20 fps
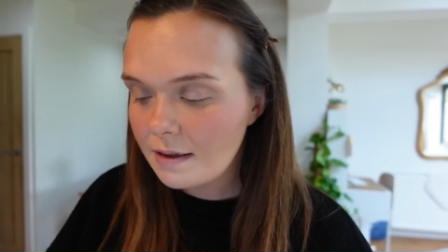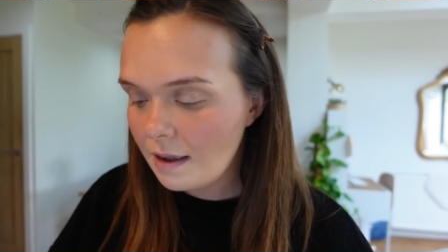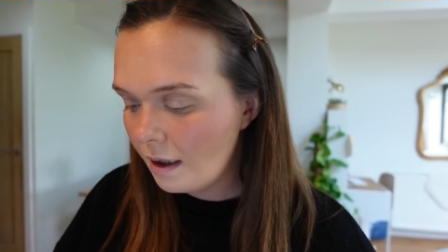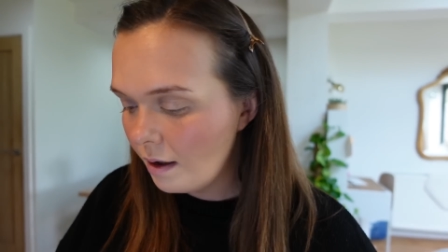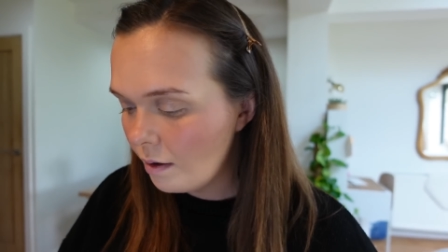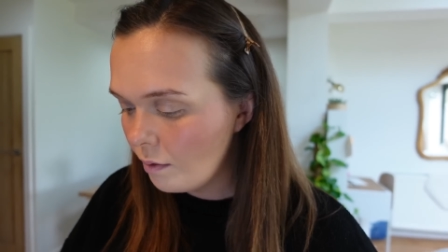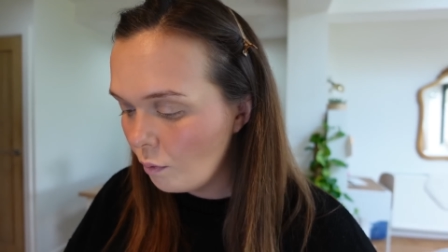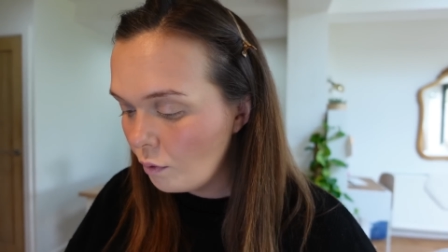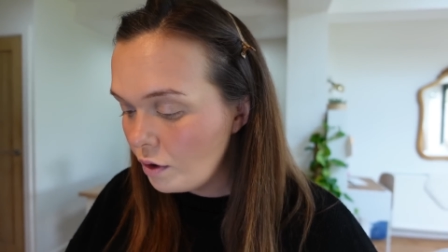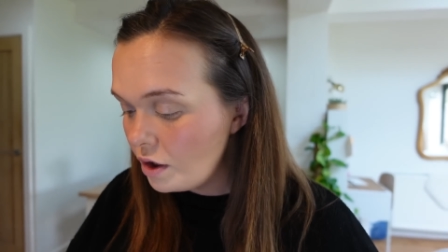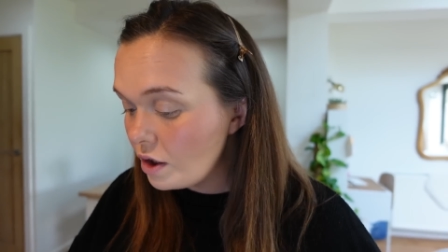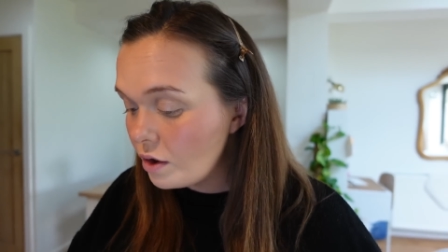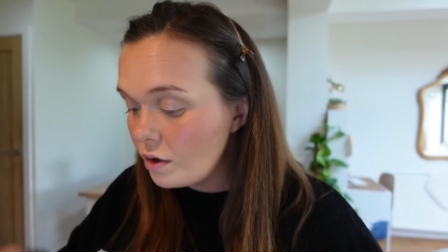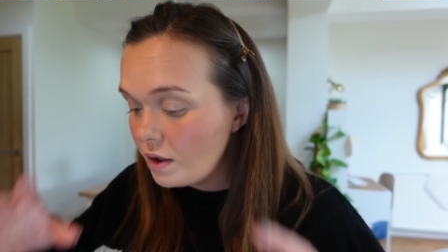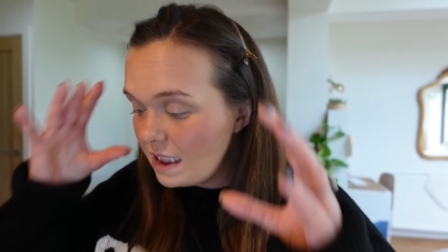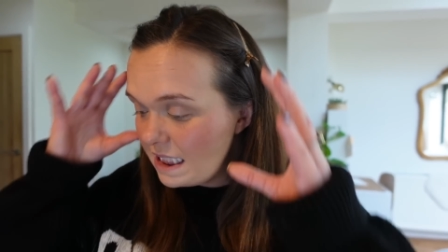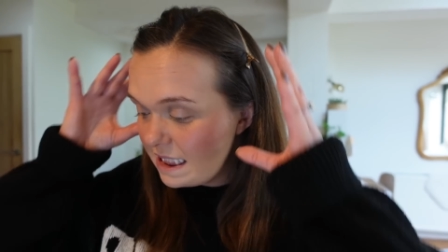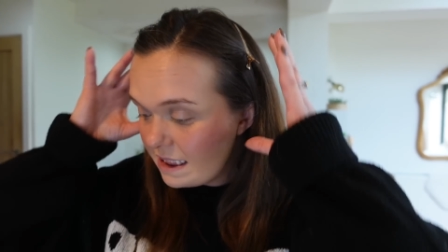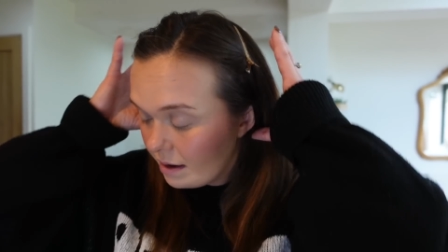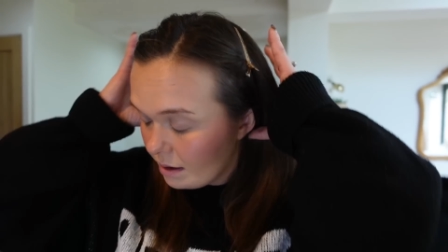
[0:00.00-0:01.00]
And what you could
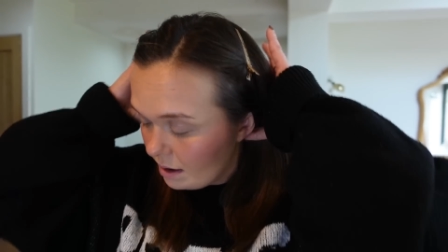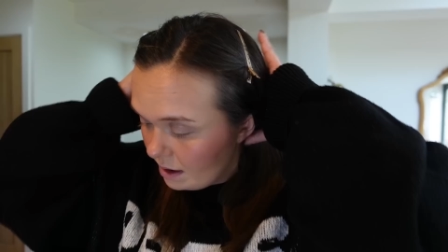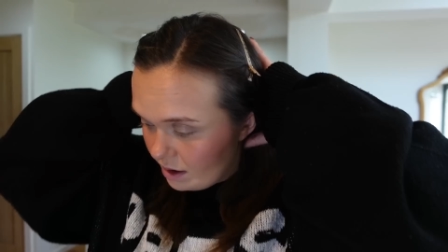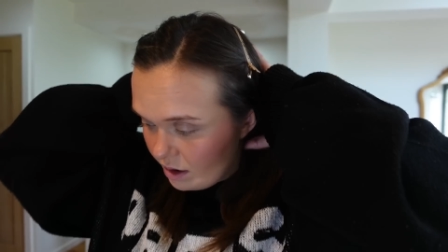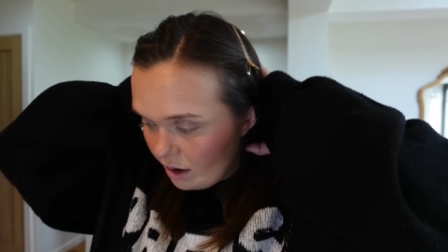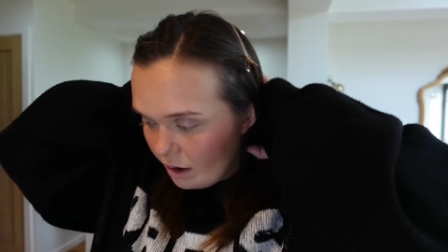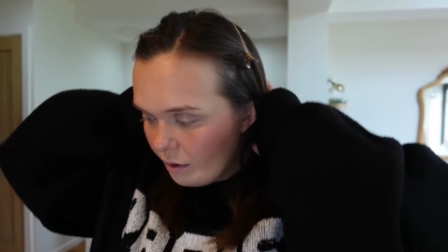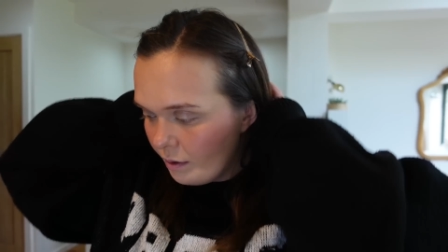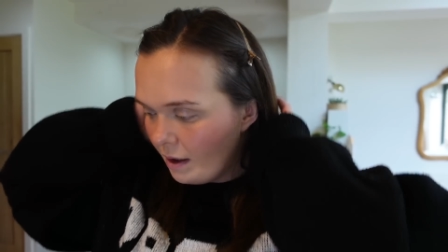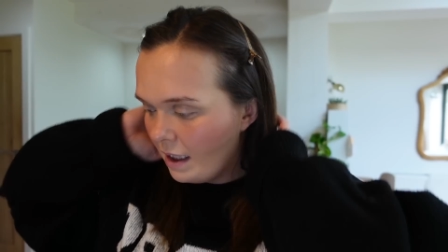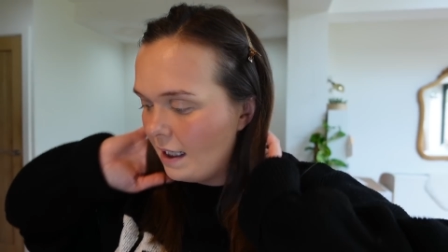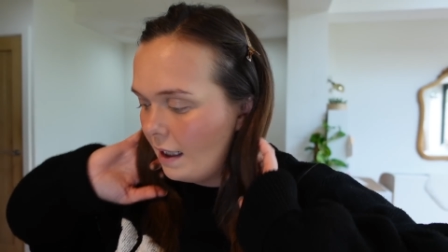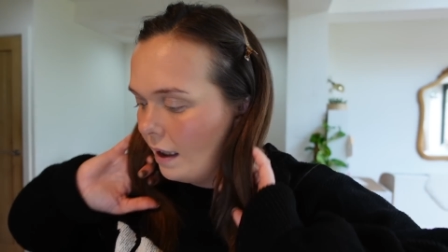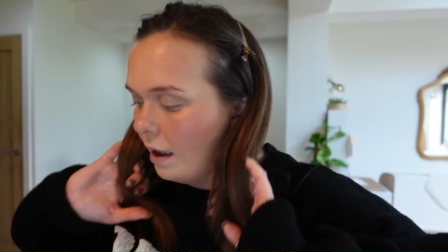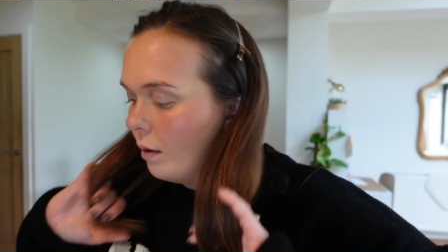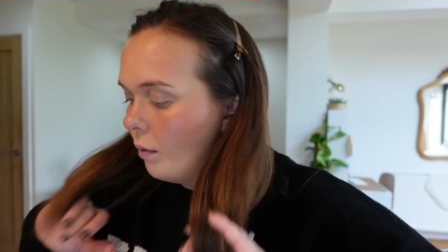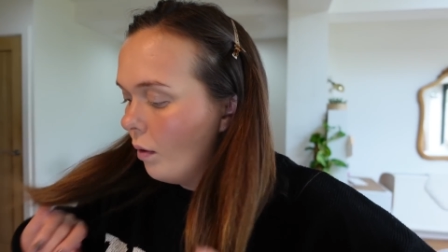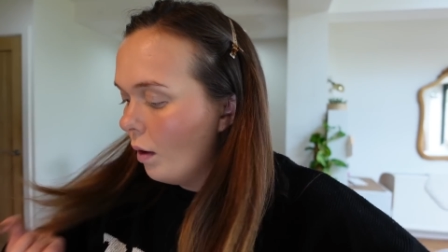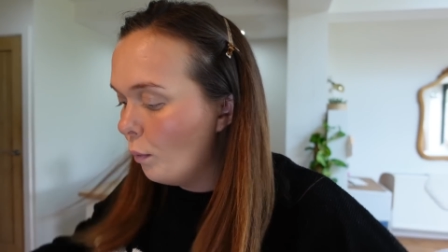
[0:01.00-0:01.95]
easily do now,